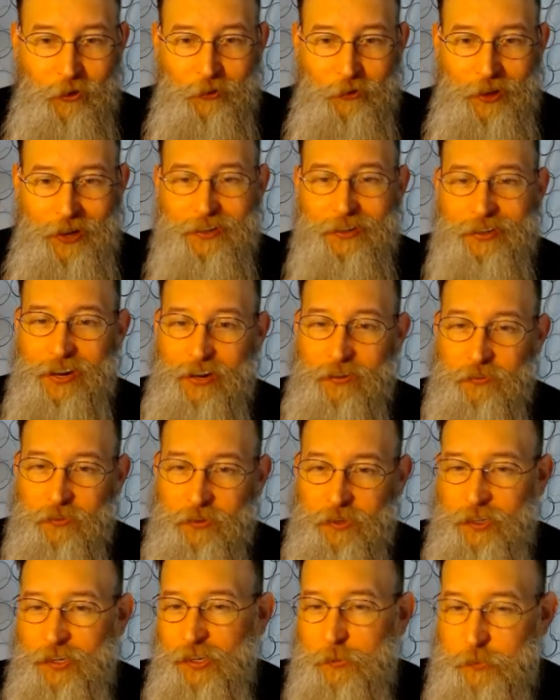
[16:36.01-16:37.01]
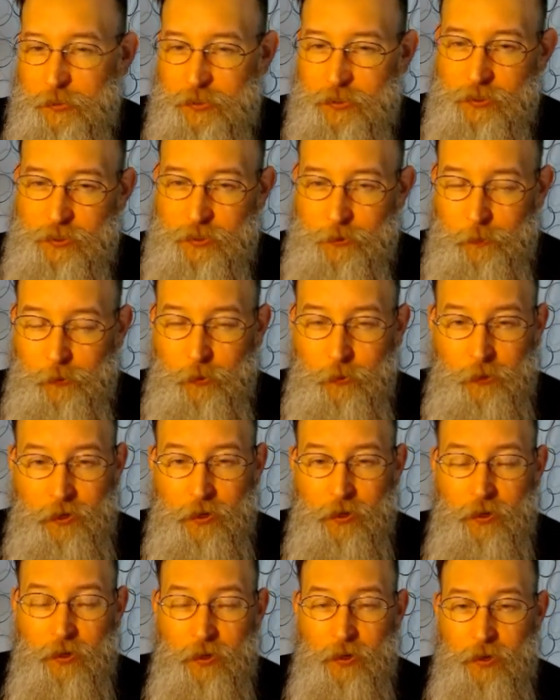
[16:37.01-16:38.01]
That kind of keeps to some degree
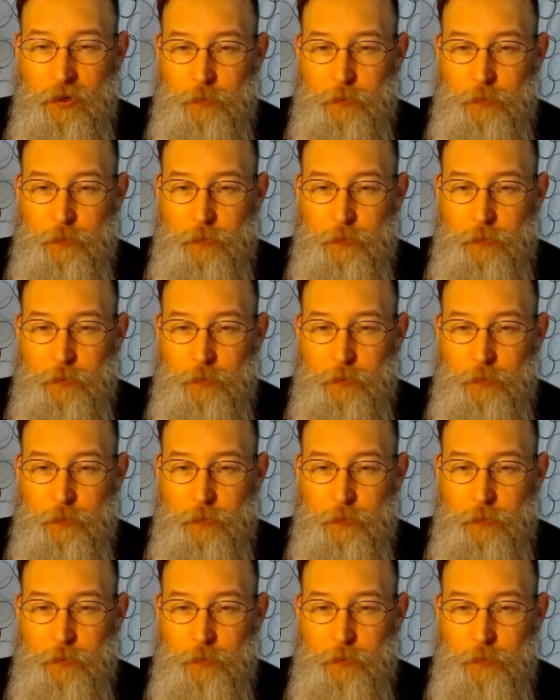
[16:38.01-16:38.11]
in